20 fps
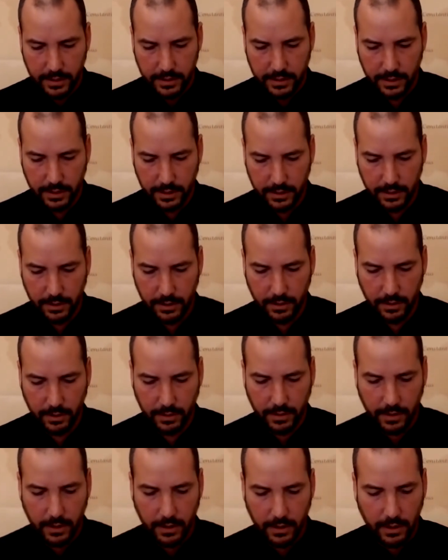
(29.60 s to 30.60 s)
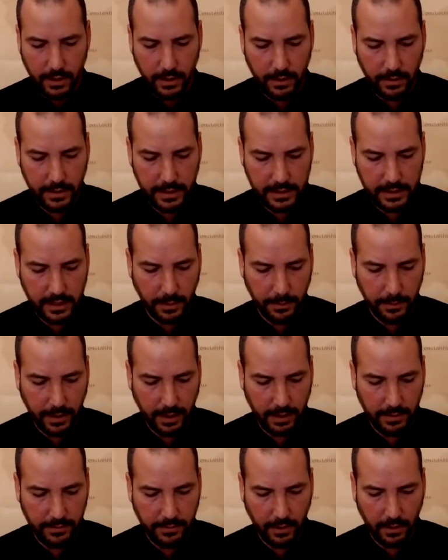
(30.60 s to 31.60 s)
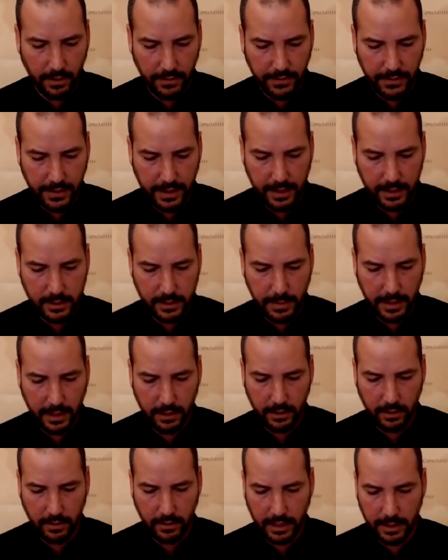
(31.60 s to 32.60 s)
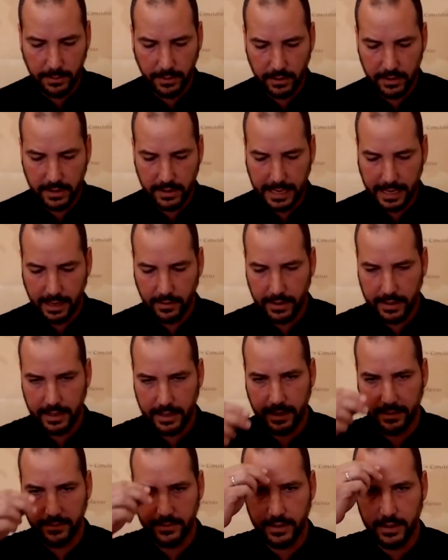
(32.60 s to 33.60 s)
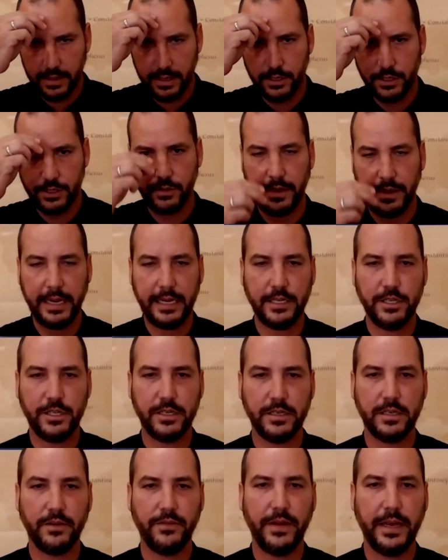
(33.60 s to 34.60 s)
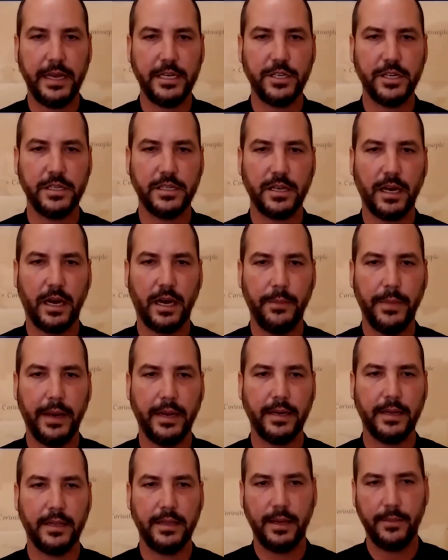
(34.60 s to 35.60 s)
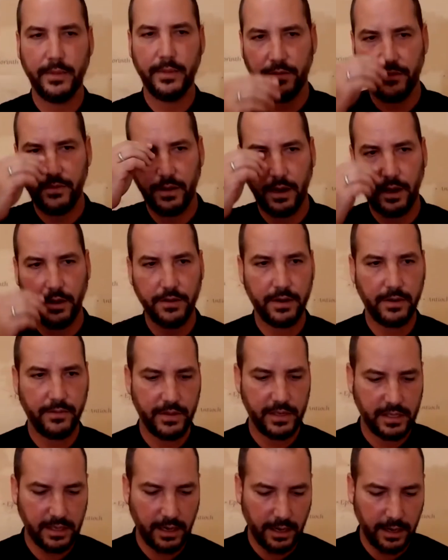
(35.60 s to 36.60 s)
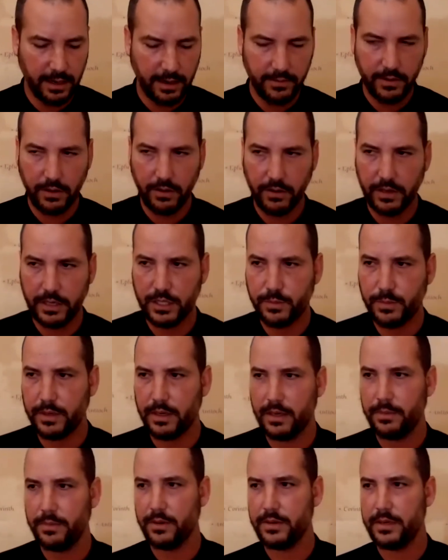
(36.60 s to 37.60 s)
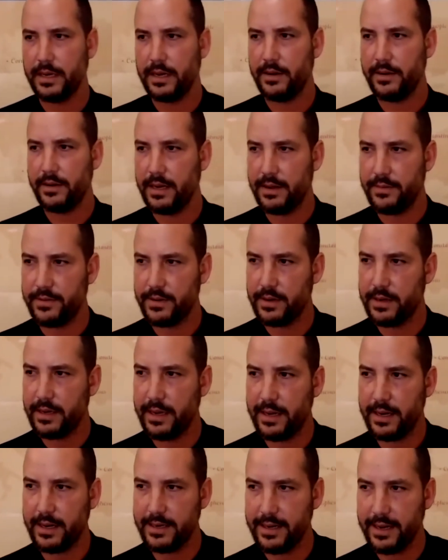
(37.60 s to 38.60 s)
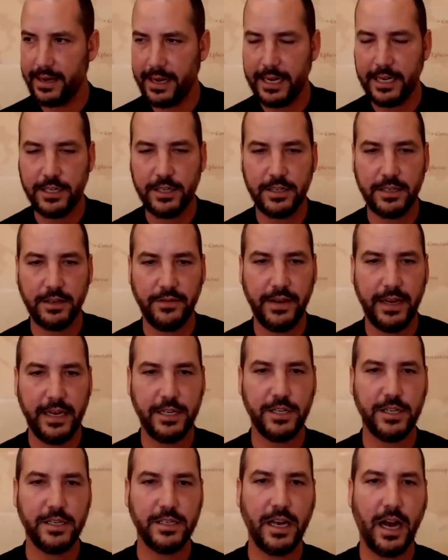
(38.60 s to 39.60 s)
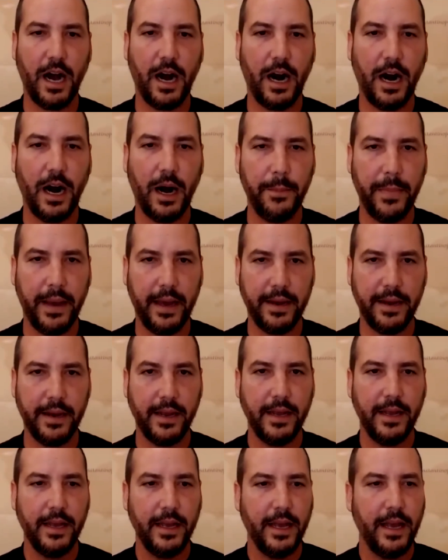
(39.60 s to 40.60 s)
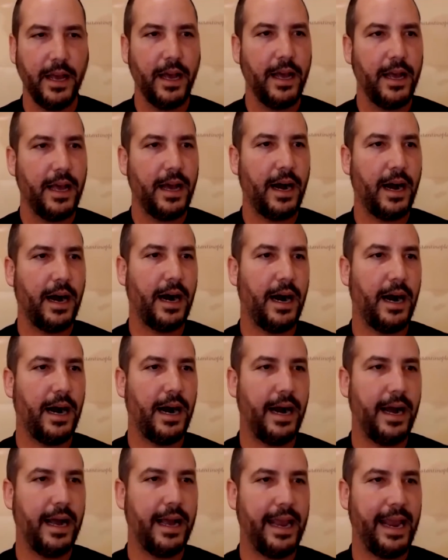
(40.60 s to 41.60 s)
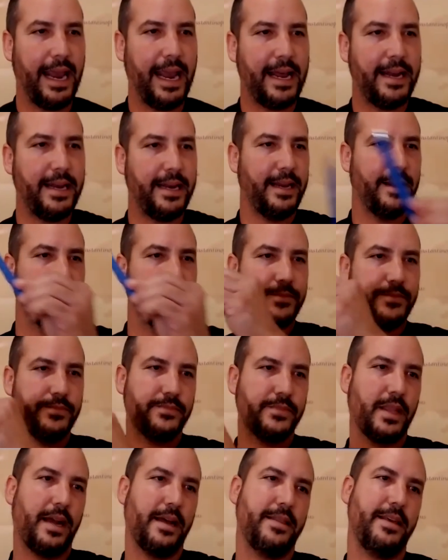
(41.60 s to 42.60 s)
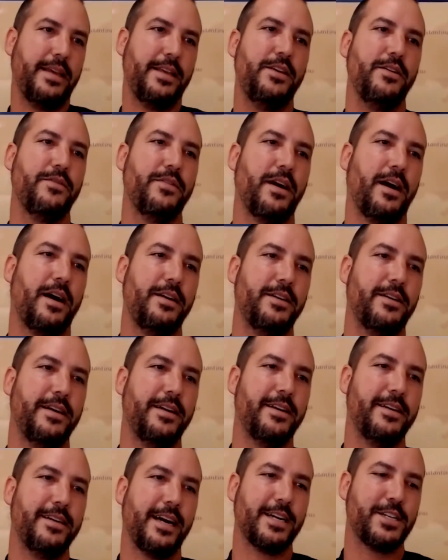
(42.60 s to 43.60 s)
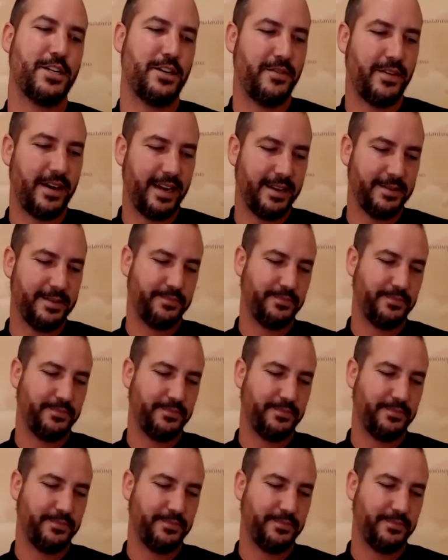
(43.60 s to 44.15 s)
To you, who is above all things, be glory both now and ever, and unto ages of ages. Amen. In the name of the Father, and of the Son, and of the Holy Spirit, both now and ever, and unto ages of ages. Amen. Uh, Andy, I think you've got your introduction ready.